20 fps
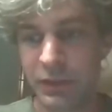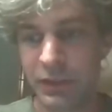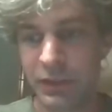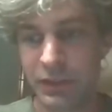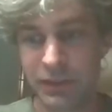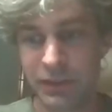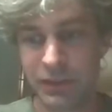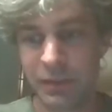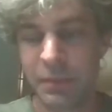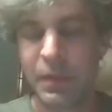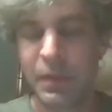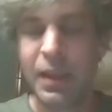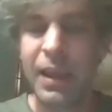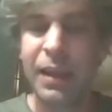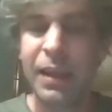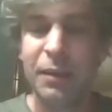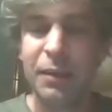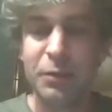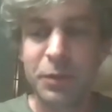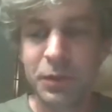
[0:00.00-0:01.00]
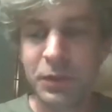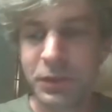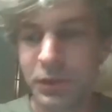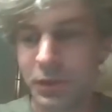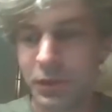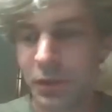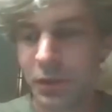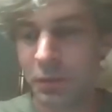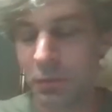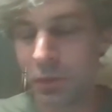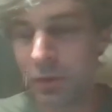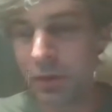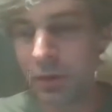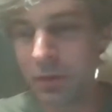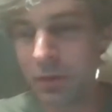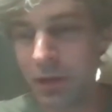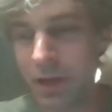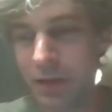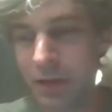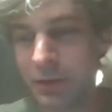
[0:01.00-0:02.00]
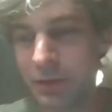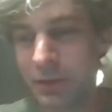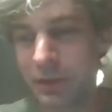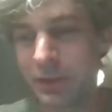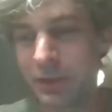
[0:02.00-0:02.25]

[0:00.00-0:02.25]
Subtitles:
Of course, you don't walk around with